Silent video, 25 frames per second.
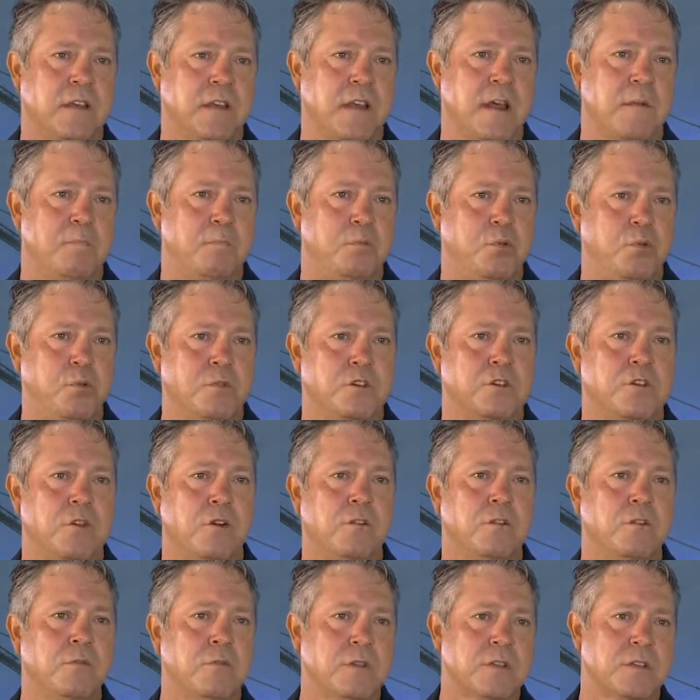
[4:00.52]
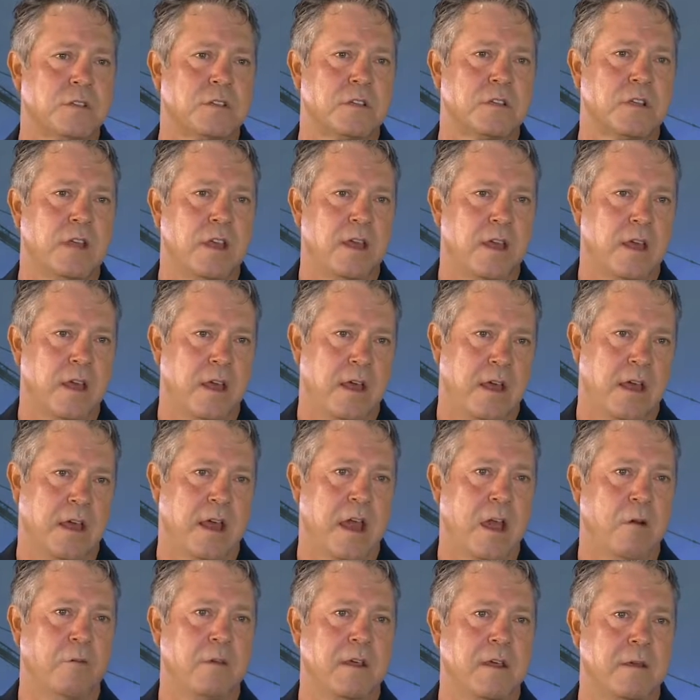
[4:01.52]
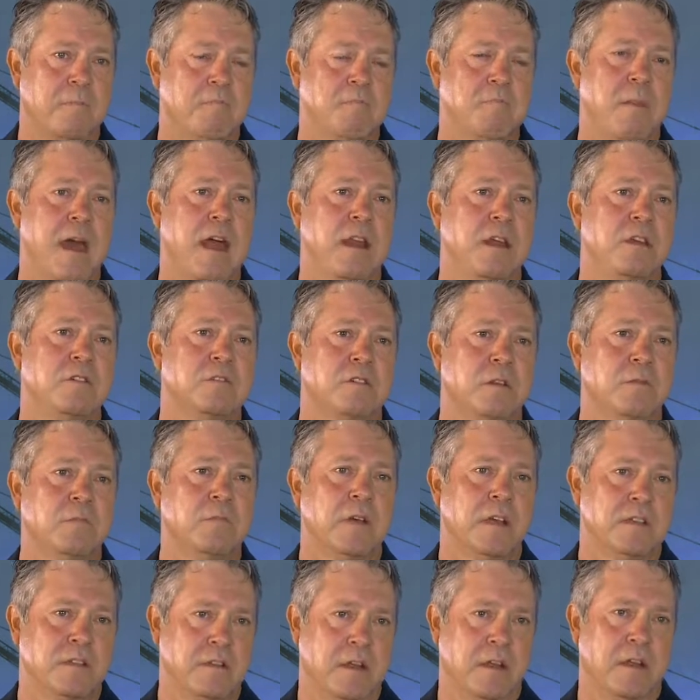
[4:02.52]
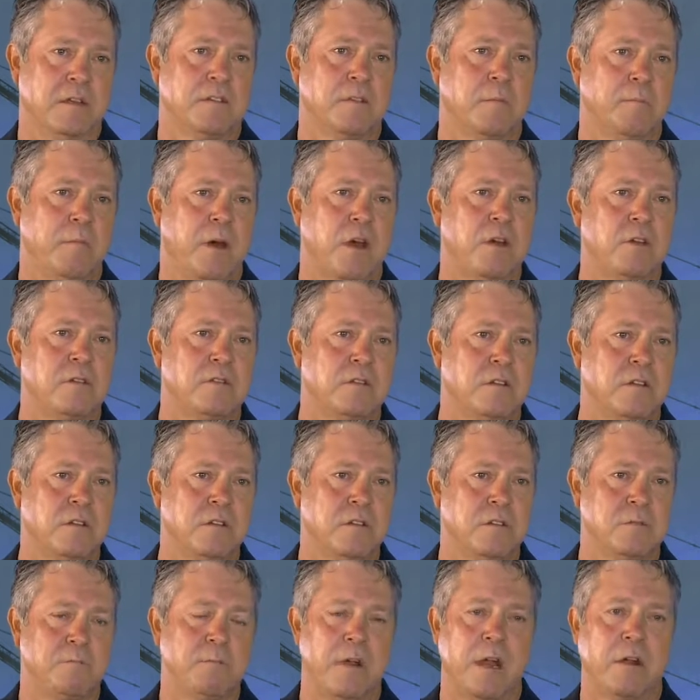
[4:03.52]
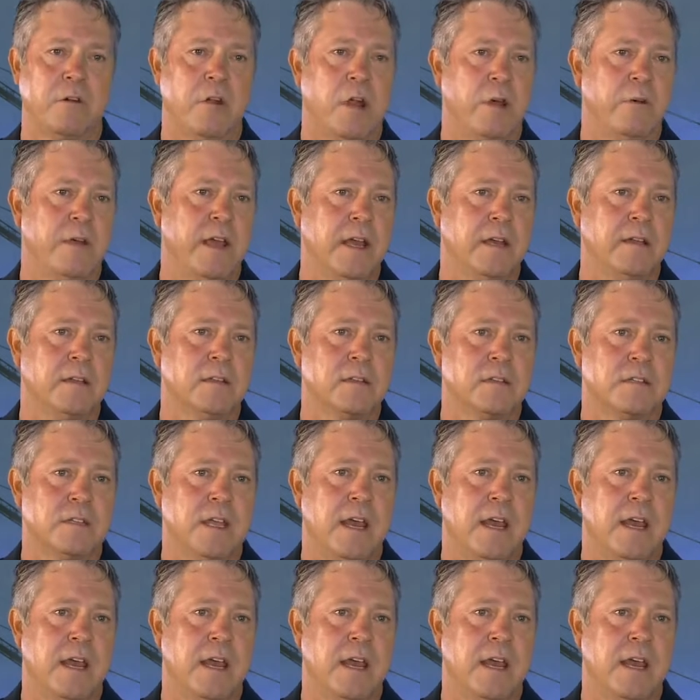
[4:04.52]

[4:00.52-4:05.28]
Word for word: that get pushed onto us, how we can manage them as, as opposed to just bury our head in the mm.